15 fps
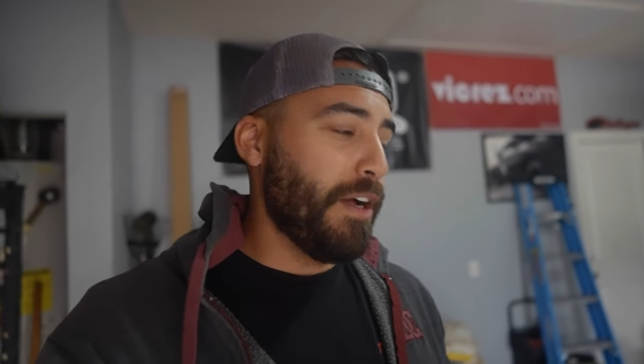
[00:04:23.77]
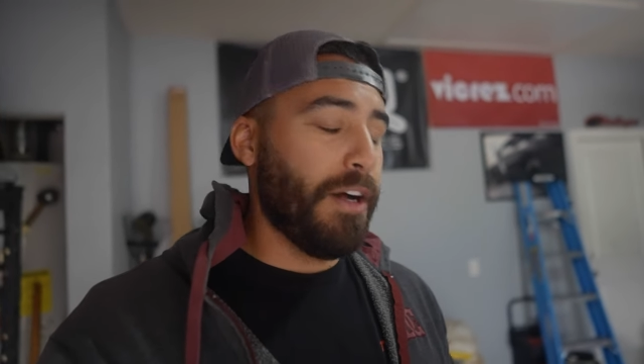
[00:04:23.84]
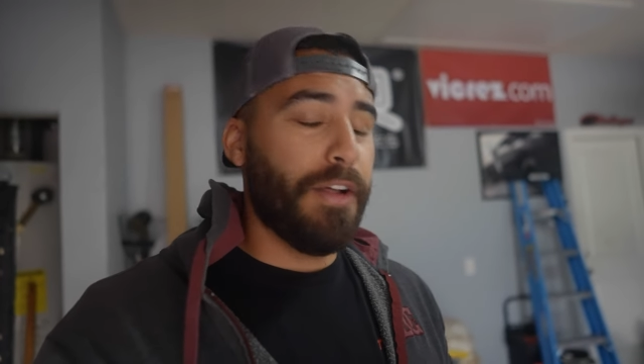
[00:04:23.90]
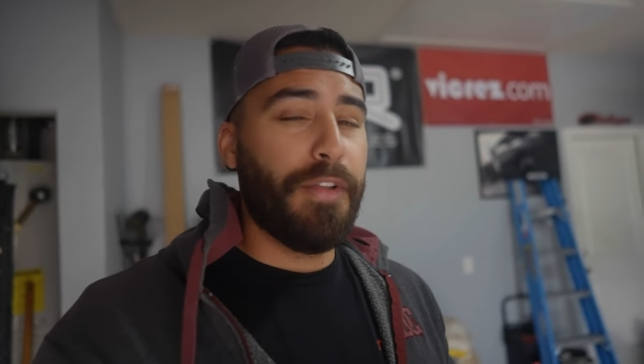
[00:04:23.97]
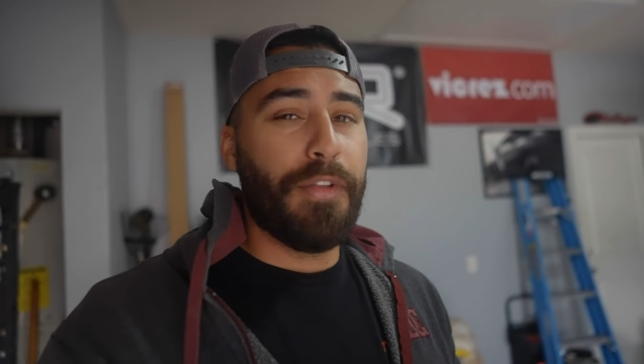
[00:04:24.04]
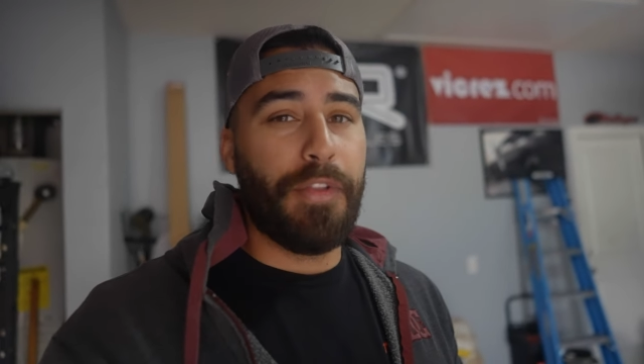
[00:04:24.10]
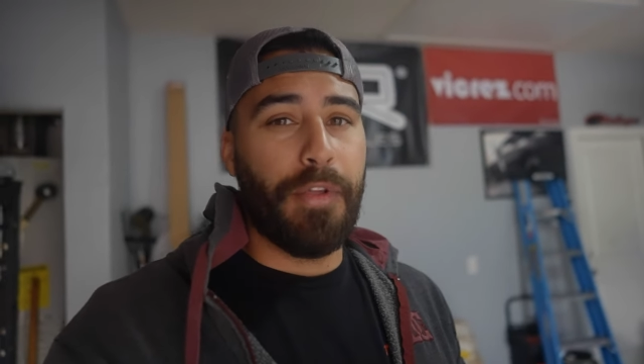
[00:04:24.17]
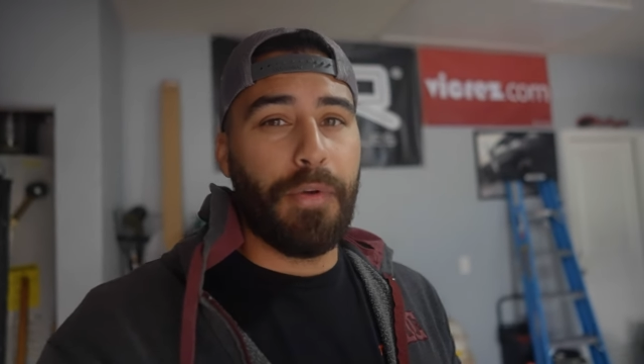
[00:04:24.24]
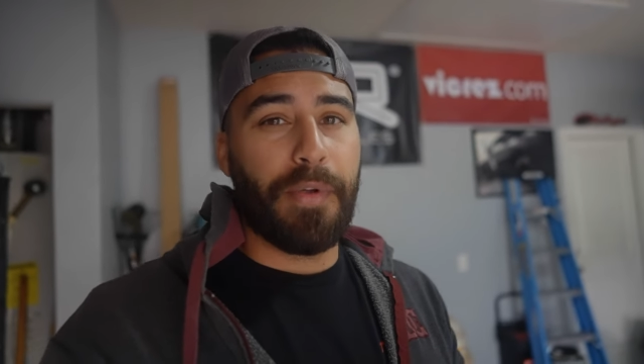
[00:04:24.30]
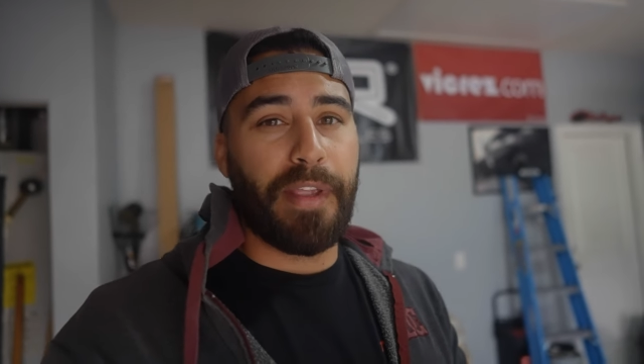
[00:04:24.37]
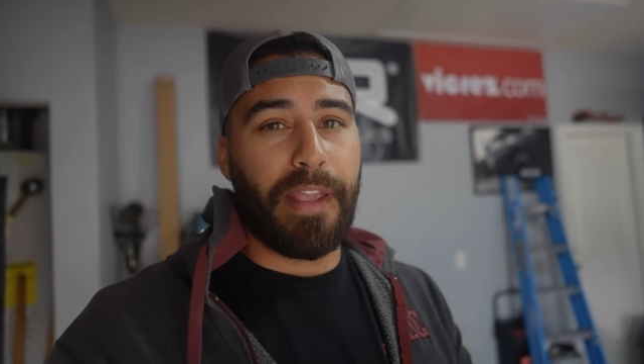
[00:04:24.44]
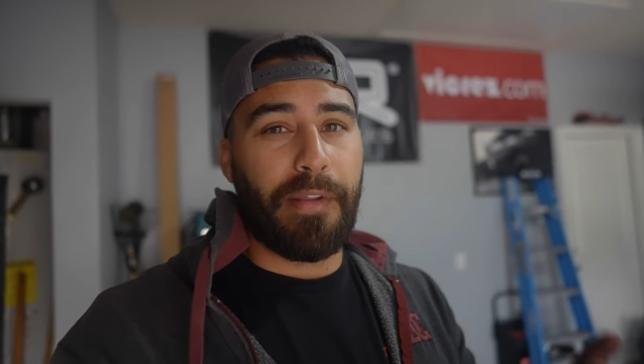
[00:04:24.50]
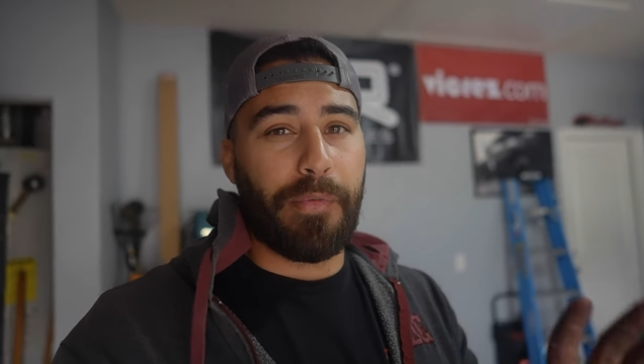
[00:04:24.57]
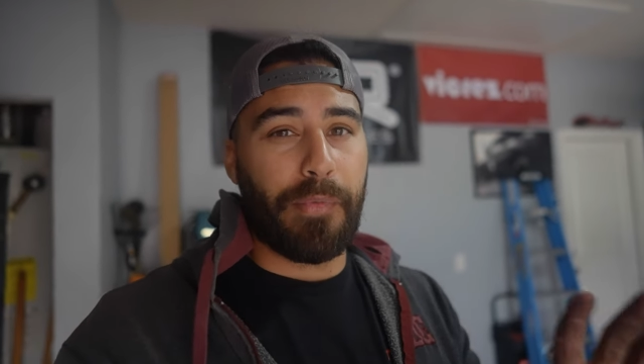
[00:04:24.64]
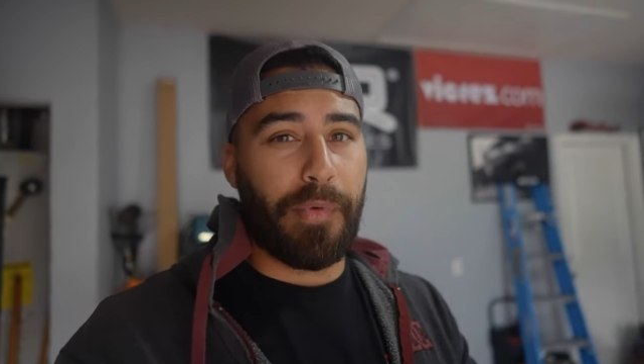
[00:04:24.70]
undoing
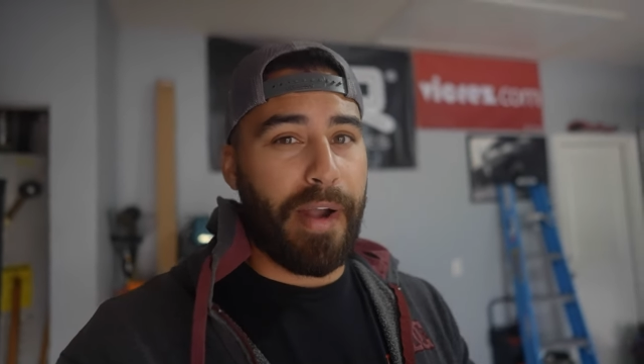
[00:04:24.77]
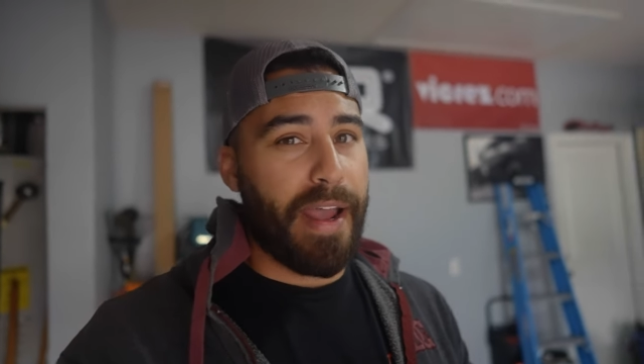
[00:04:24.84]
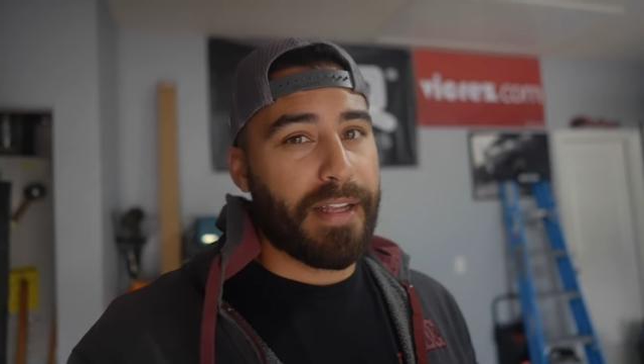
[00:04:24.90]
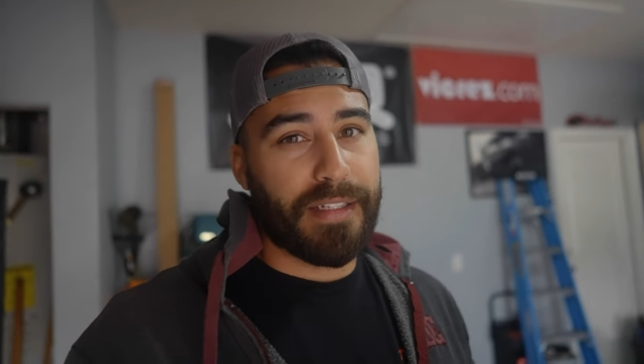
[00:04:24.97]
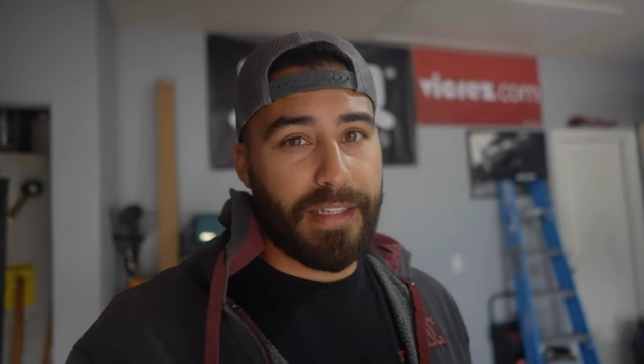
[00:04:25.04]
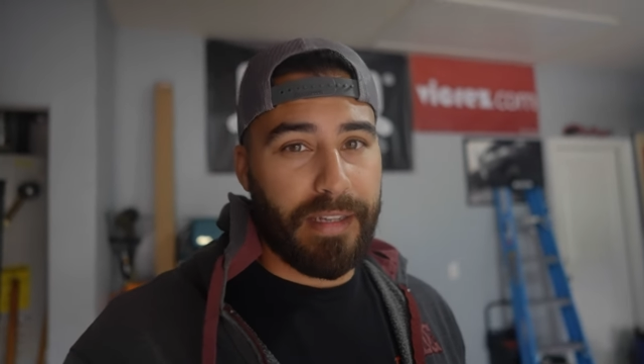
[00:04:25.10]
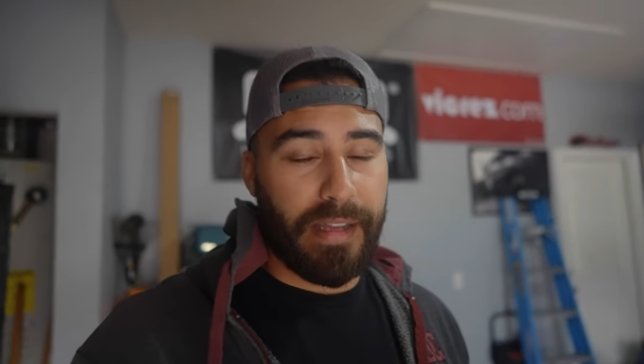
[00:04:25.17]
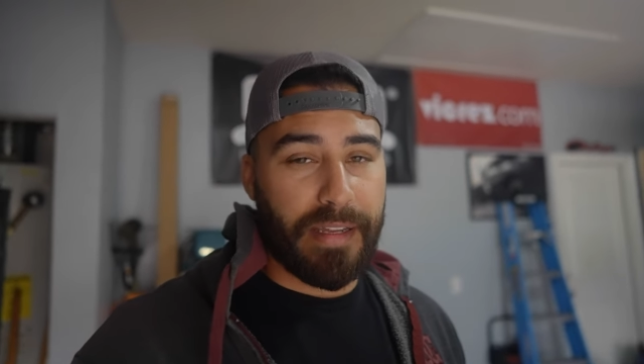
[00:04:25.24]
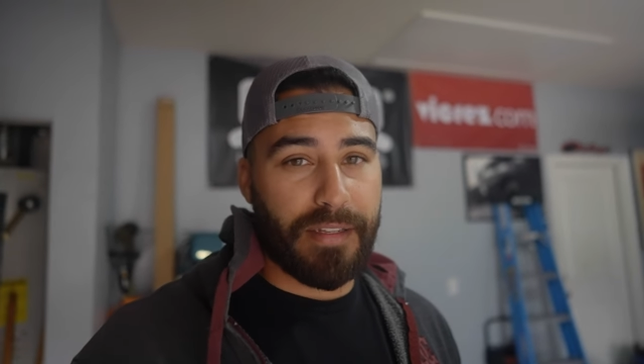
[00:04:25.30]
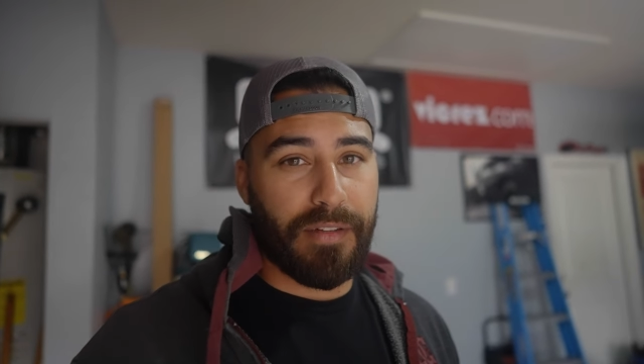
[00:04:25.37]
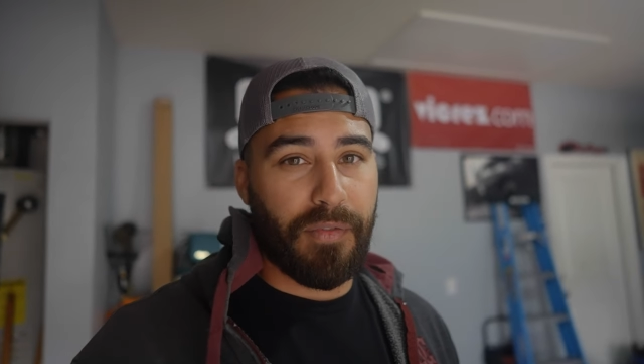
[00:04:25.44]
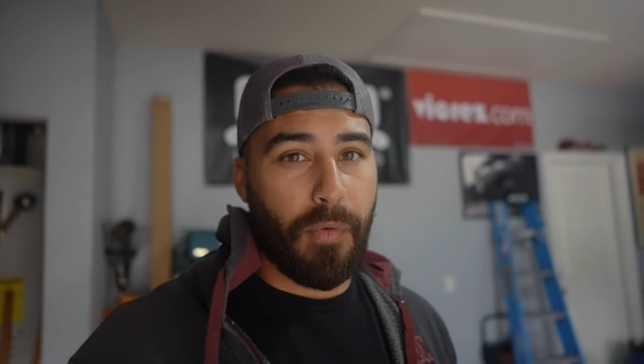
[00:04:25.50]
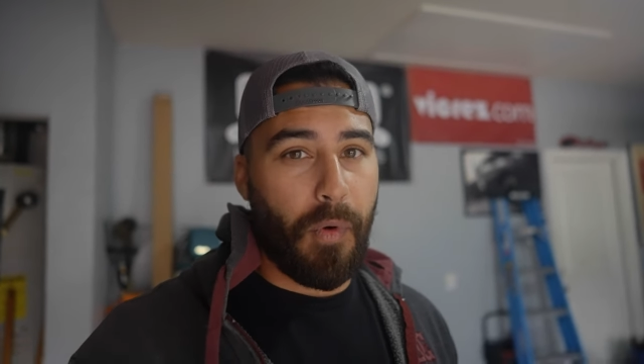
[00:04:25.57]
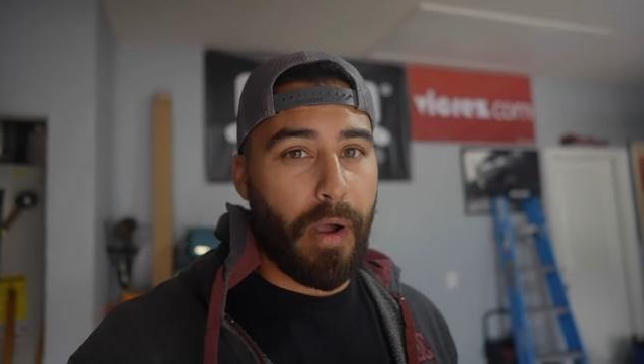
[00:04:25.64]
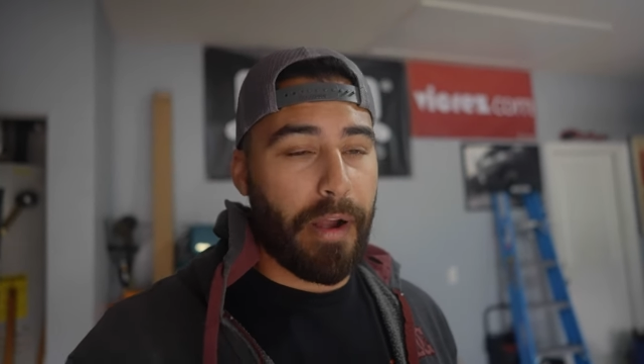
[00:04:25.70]
a rat's nest
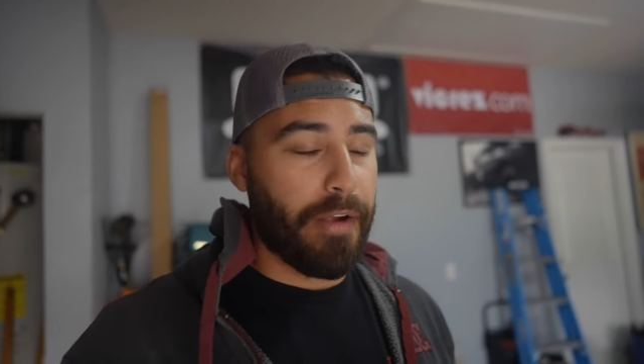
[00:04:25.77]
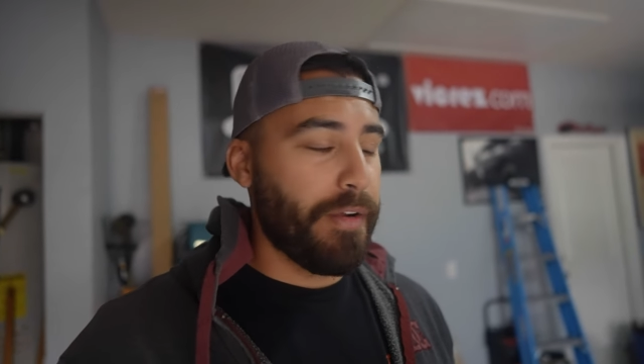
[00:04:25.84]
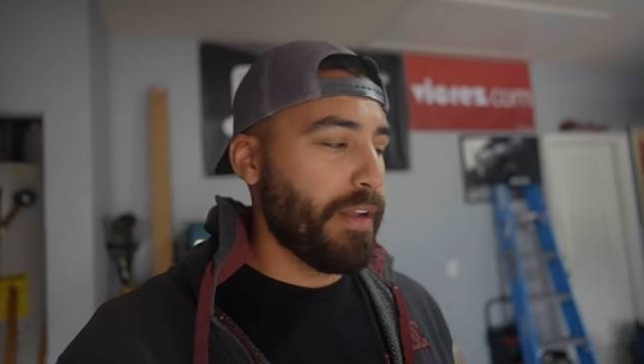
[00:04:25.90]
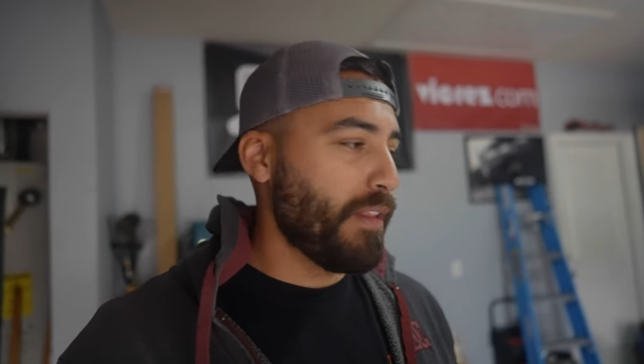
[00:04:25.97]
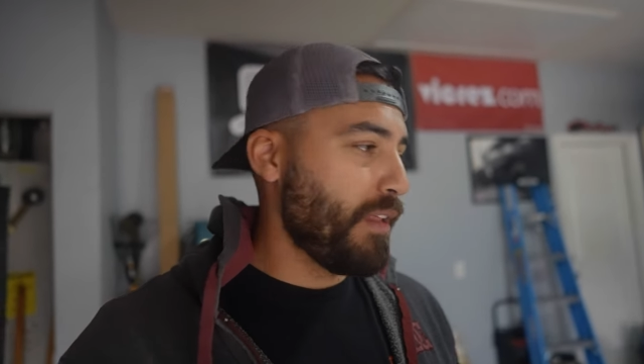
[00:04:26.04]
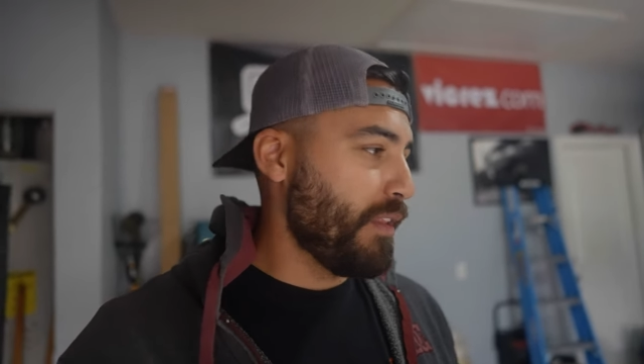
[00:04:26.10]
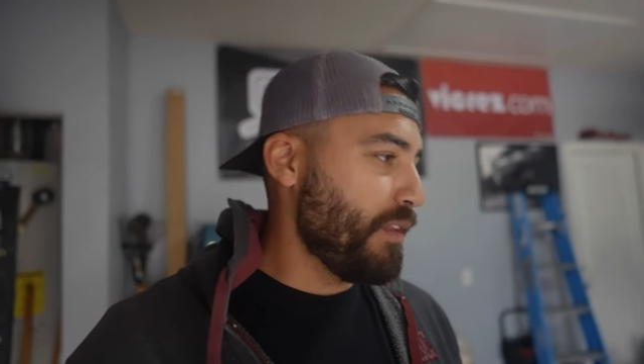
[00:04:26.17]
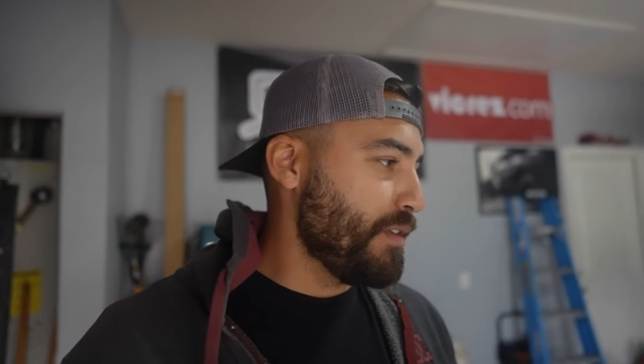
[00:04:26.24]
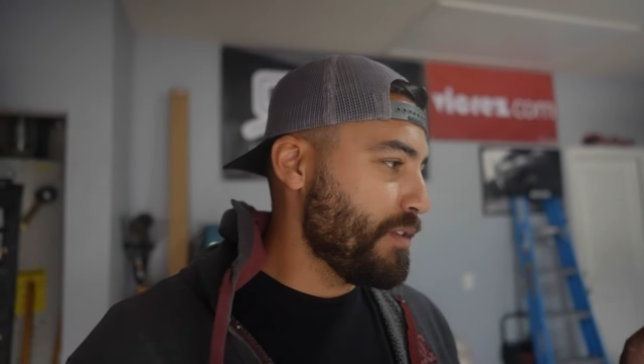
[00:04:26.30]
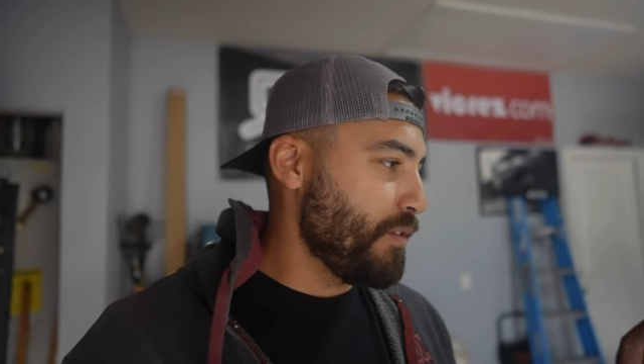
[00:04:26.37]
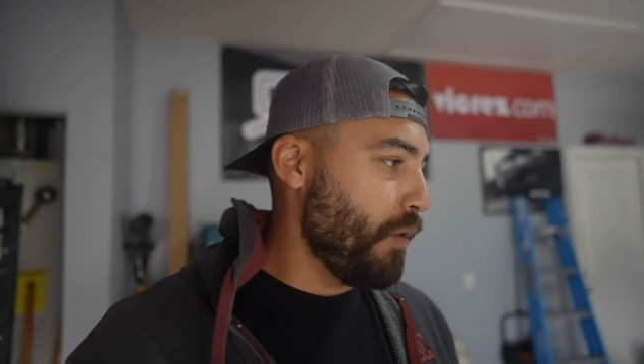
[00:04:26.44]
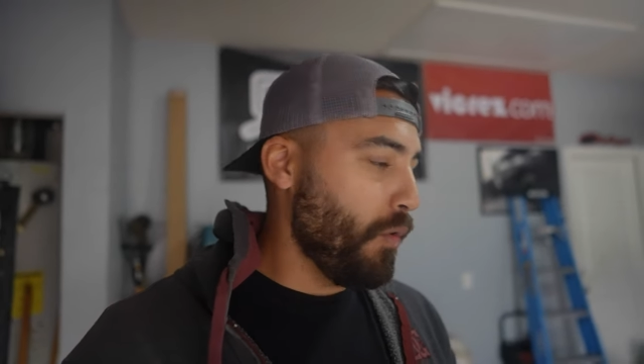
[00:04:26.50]
of wiring that these